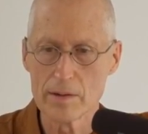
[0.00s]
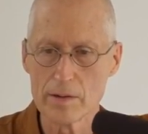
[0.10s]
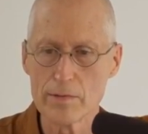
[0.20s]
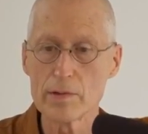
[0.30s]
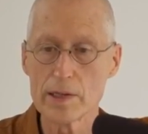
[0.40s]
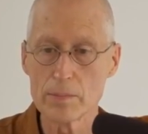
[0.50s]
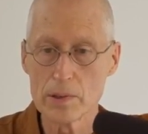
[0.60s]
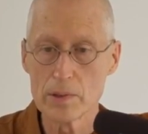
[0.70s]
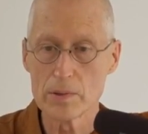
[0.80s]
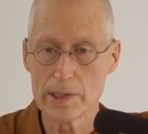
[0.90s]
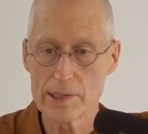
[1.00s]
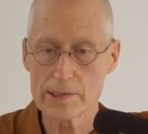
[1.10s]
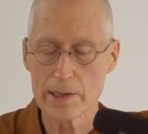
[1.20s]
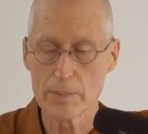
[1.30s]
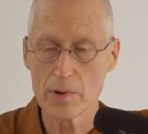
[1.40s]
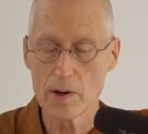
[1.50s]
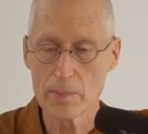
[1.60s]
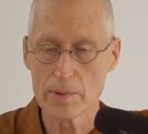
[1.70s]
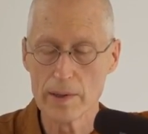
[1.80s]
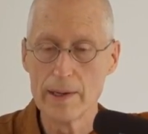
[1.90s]
uh, fully blown, insight
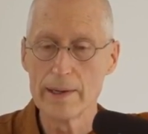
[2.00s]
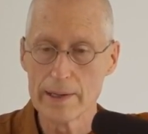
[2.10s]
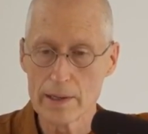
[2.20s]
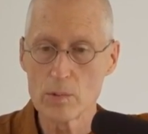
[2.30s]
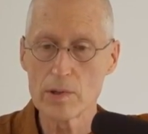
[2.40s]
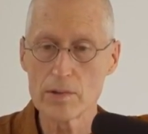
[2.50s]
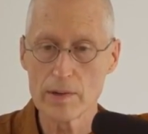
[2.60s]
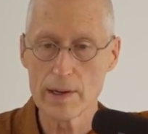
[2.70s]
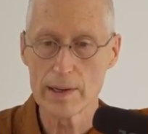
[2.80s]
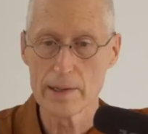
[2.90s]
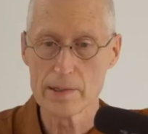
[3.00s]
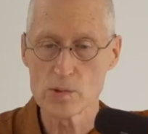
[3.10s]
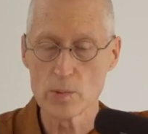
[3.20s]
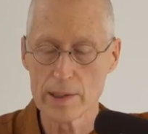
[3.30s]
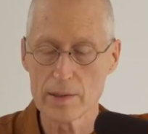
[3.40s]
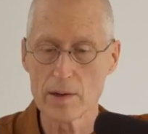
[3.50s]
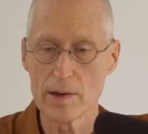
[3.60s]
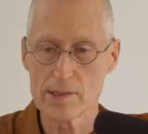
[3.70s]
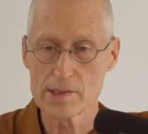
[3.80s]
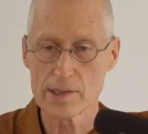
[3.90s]
proper, it will arise when
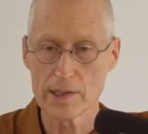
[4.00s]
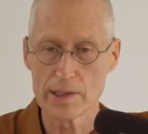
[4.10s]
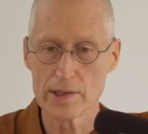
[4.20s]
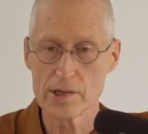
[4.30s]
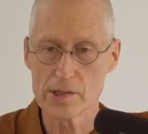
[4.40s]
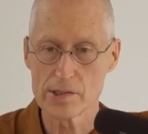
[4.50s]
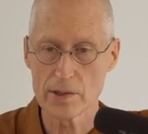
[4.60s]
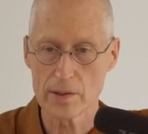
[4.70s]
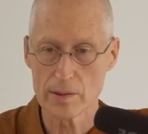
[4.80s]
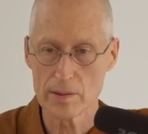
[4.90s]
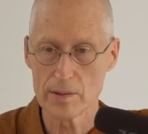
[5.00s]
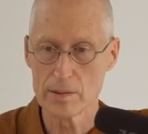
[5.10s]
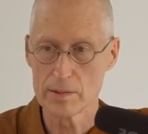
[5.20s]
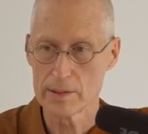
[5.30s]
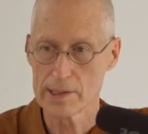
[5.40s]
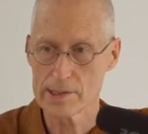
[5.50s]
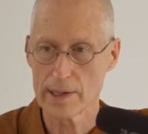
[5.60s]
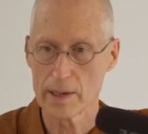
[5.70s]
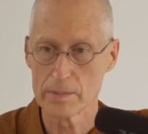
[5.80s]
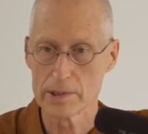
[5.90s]
causes and conditions are all
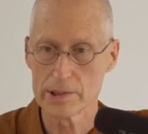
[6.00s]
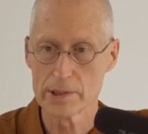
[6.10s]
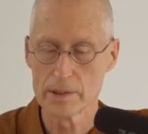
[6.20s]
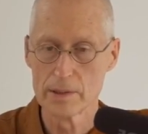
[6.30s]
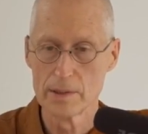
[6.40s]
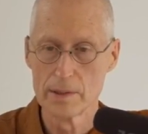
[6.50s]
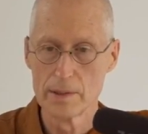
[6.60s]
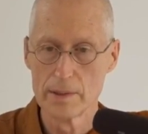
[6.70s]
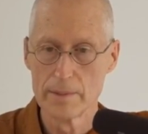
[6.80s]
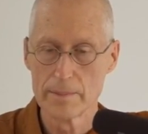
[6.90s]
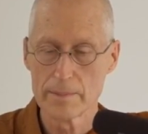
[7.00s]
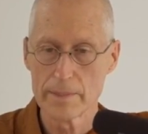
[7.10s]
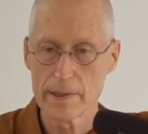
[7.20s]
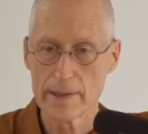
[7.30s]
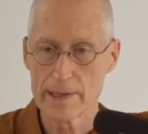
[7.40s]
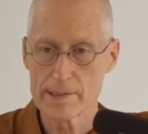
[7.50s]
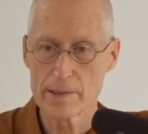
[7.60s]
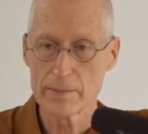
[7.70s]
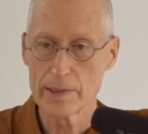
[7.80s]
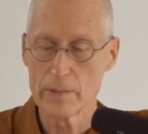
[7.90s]
established. That's
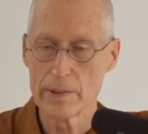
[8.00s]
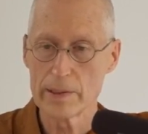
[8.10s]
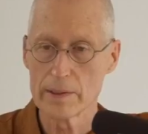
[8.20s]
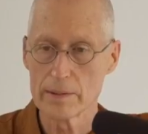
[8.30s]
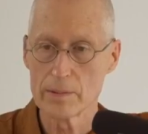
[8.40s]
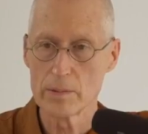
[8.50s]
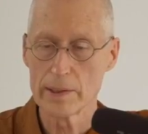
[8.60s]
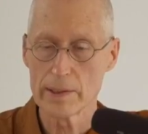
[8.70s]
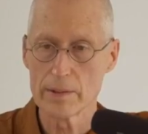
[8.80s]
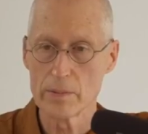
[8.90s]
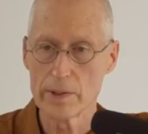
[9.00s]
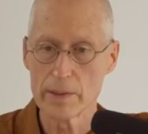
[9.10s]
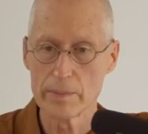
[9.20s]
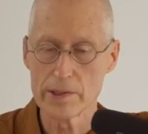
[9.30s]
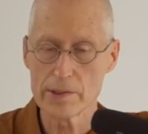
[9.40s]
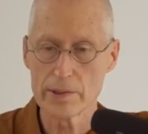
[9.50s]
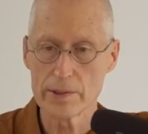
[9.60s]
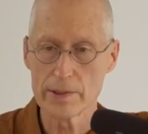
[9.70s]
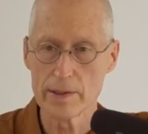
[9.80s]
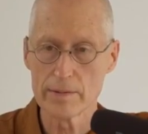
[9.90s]
something we can we can we can be
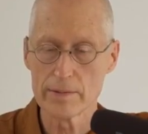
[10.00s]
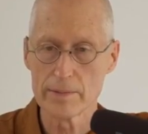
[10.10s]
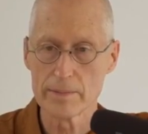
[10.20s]
certain of.